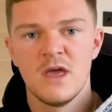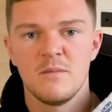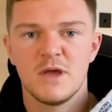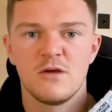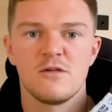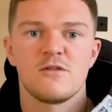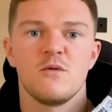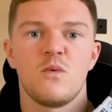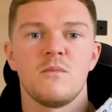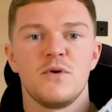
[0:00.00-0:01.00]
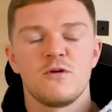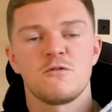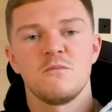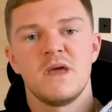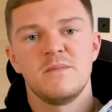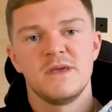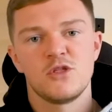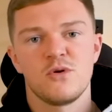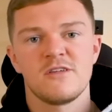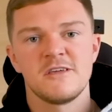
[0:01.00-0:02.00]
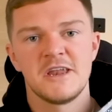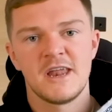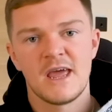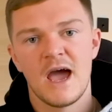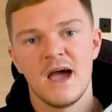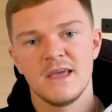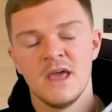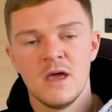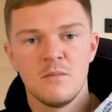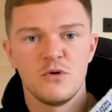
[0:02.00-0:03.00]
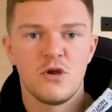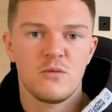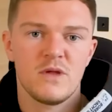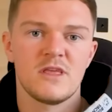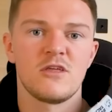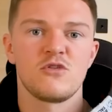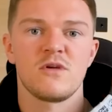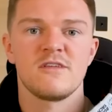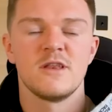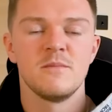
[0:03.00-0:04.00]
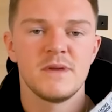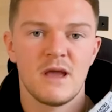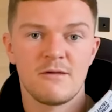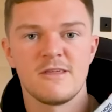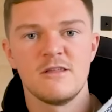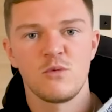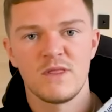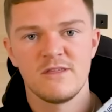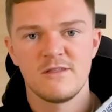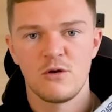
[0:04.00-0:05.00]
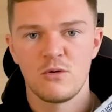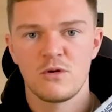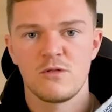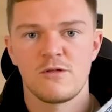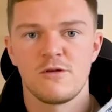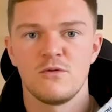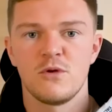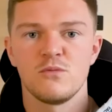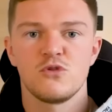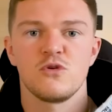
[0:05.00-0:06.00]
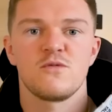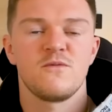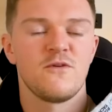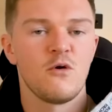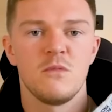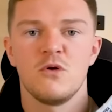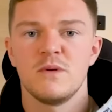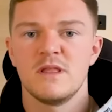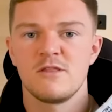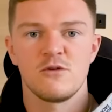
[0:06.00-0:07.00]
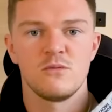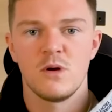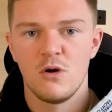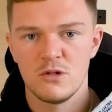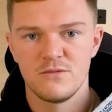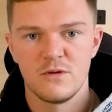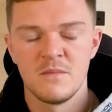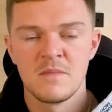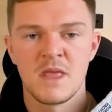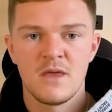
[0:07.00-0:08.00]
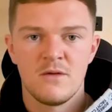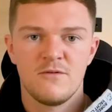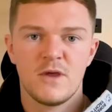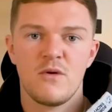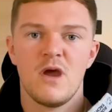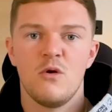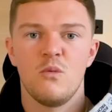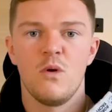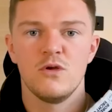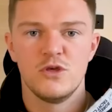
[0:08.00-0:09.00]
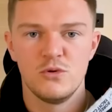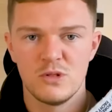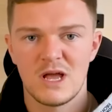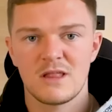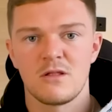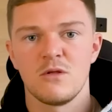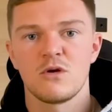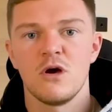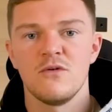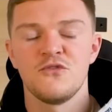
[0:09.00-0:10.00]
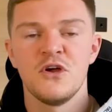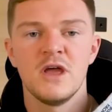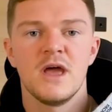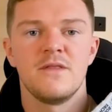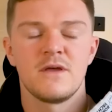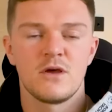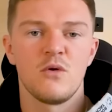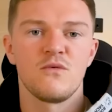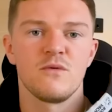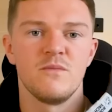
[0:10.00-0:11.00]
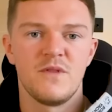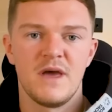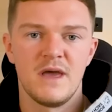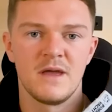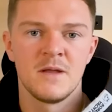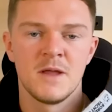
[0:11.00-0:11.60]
because one person may be interested in A I, but not really interested in B R C twenty tokens. So don't just focus into all of them. Figure out what you like the look of and then go from there.